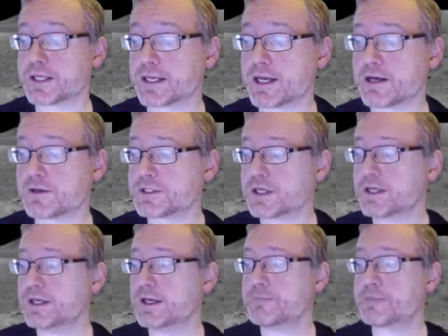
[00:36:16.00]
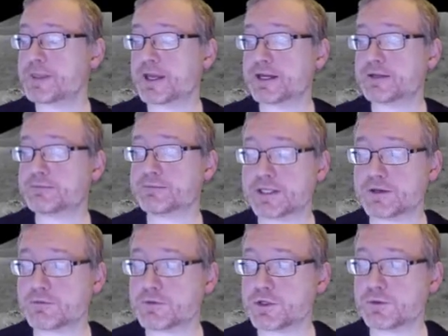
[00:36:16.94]
else, then
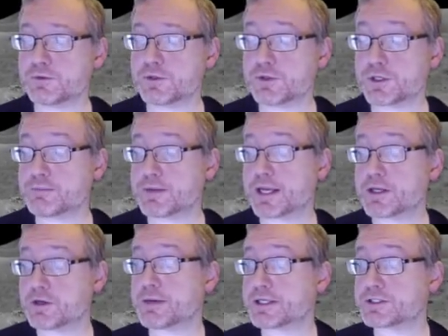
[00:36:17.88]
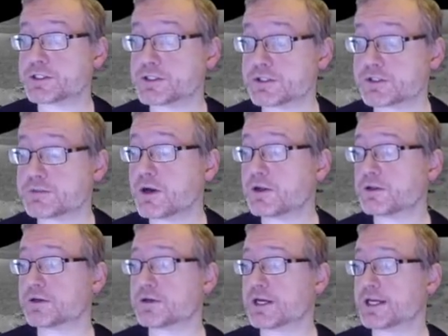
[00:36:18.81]
you can make your messages
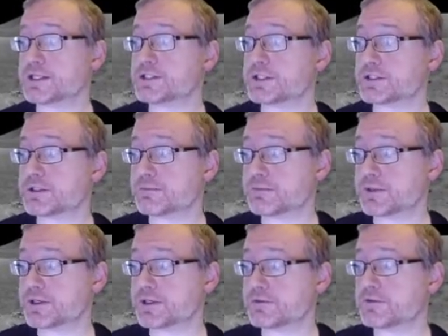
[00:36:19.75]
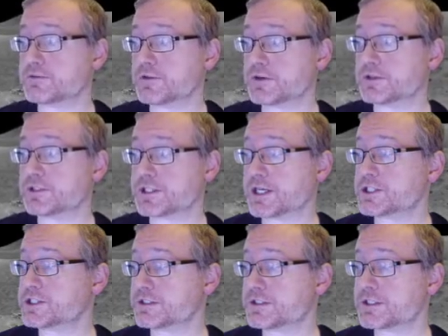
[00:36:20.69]
smaller and just simply refer to
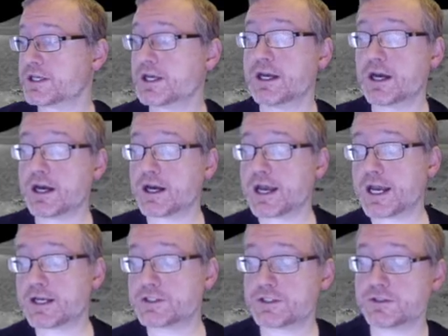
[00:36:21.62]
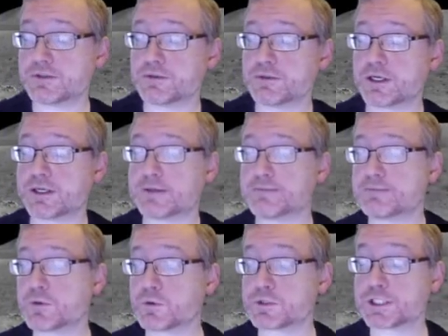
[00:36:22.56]
sessions as you
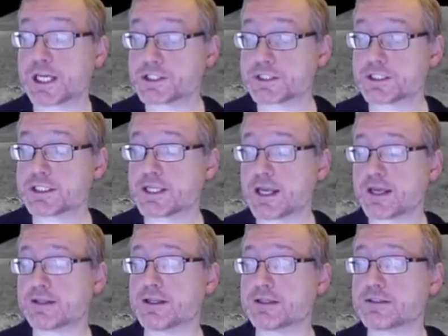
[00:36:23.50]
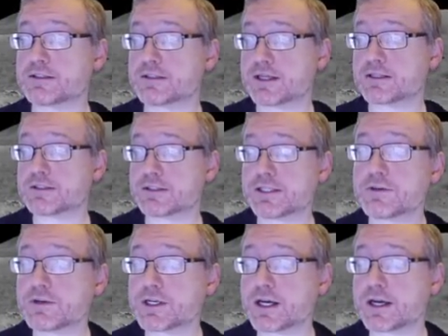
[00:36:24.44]
or session state that's
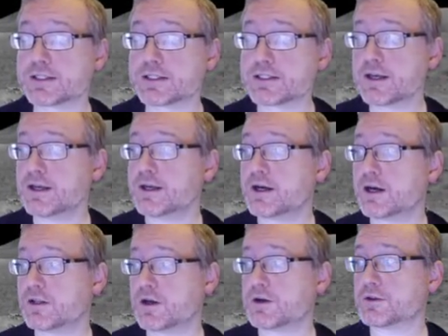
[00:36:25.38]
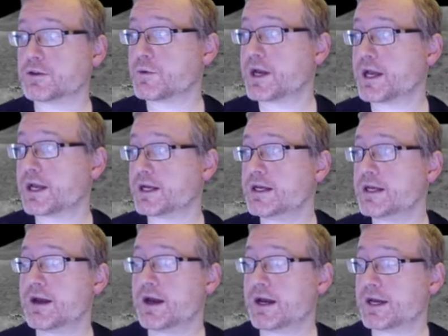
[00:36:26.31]
synchronized along the way.
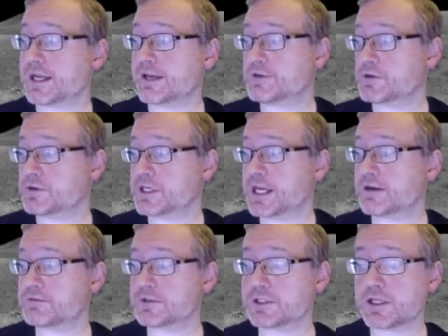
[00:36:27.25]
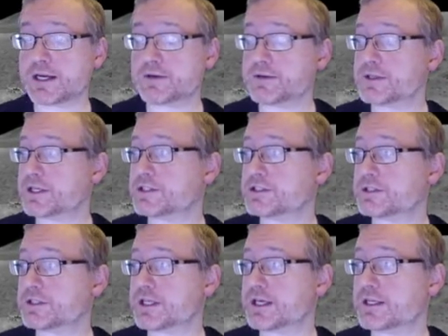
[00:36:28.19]
If you can't rely on this,
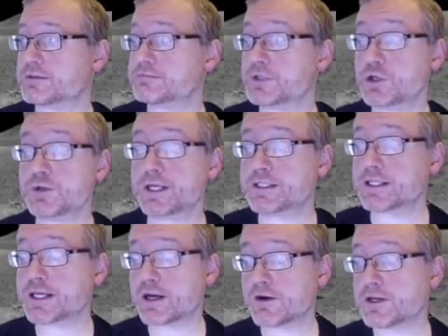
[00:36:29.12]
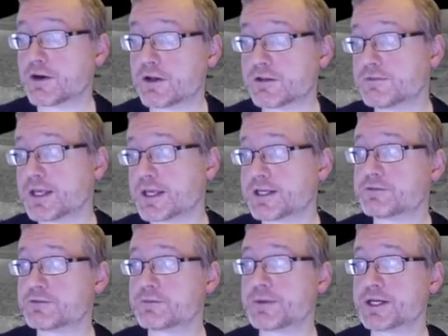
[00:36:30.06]
then you need to carry all of that
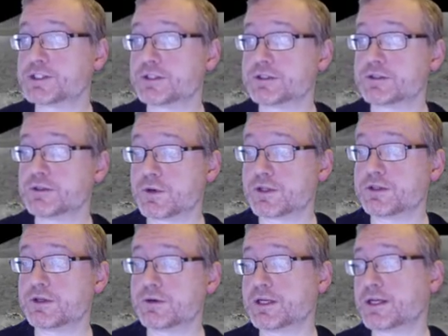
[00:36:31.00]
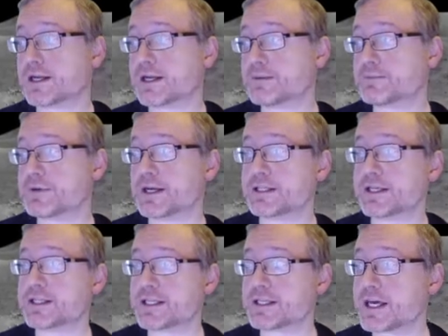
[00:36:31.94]
information with you. And I
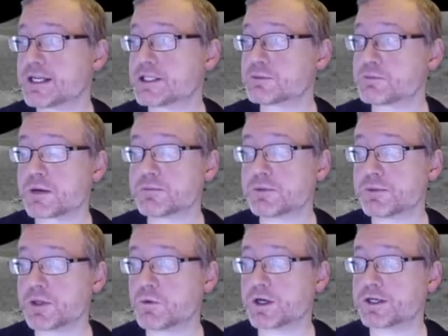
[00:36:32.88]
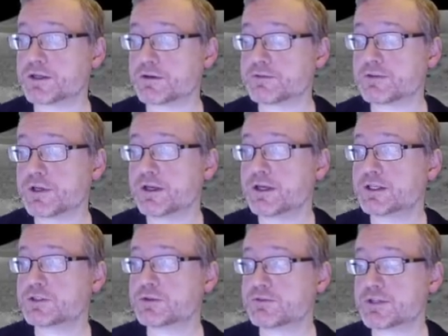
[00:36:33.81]
think that is probably one of
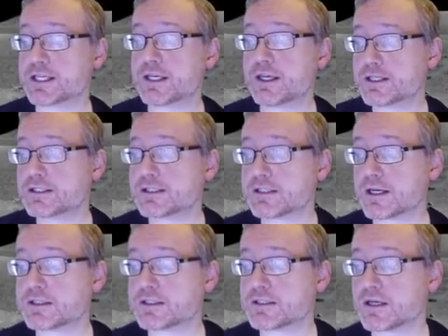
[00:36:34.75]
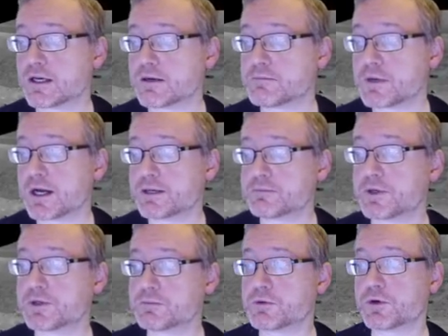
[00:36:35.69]
sort of the key insights behind
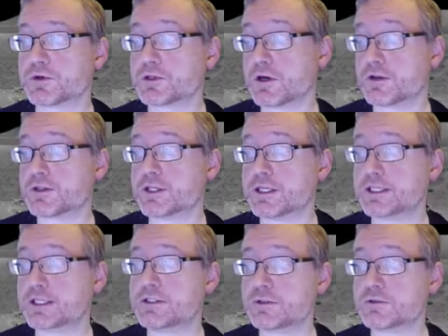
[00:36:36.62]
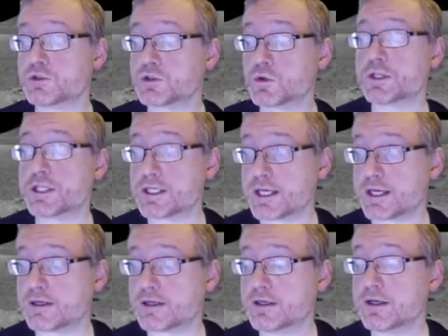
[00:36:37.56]
bundle protocol: the need to store the
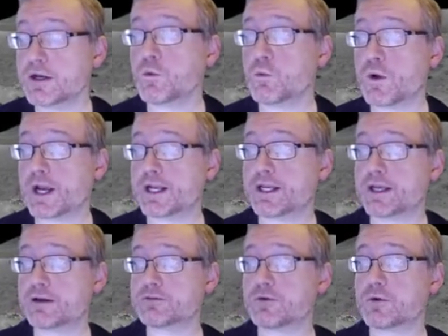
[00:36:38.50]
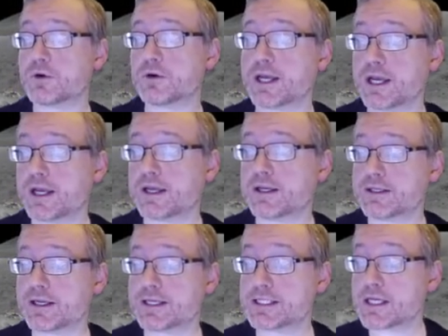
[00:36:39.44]
data, waiting for
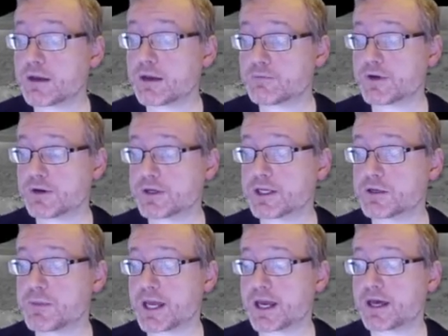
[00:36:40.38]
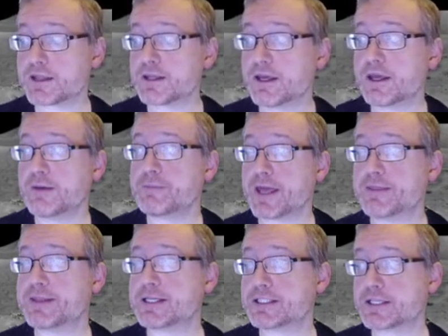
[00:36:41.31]
a time variant path,
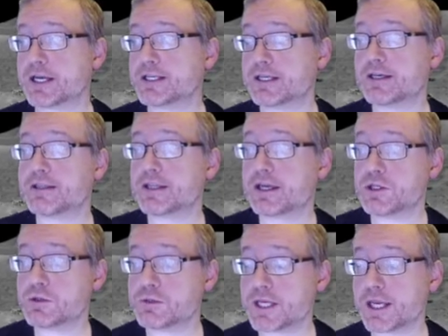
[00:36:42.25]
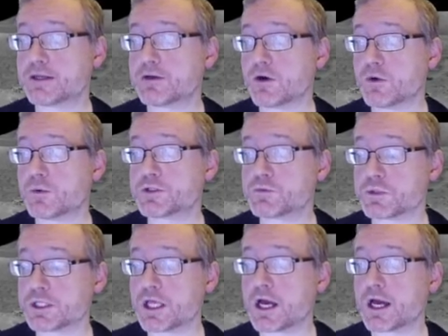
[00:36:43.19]
and this idea that you can't always
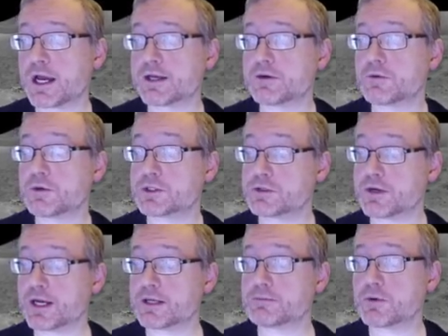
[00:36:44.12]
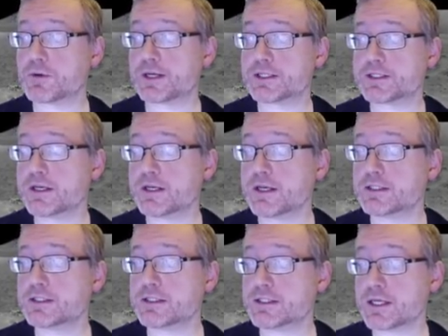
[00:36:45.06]
rely on your endpoints
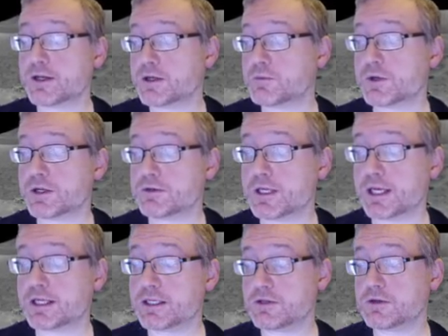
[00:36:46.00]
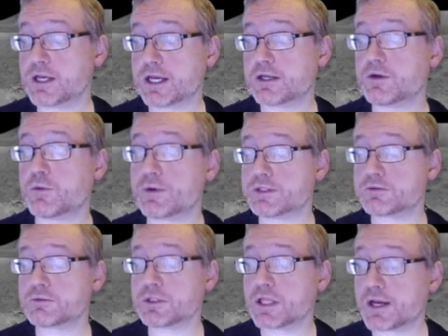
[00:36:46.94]
to tell you what you need, and you can't always
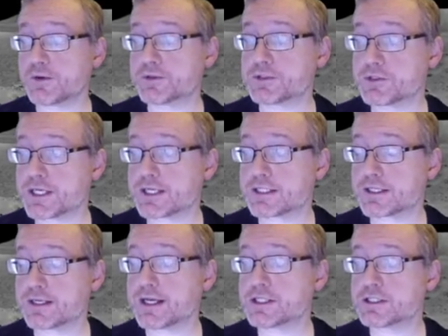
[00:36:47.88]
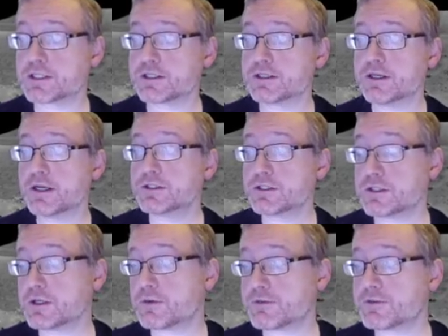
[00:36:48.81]
rely on your destination to
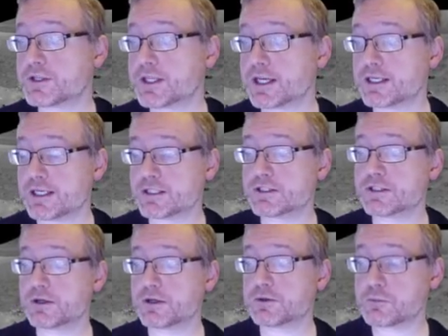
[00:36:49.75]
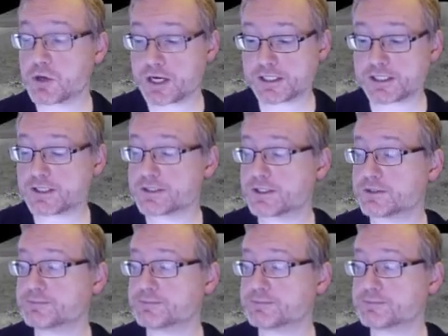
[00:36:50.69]
know everything it needs to know to process you.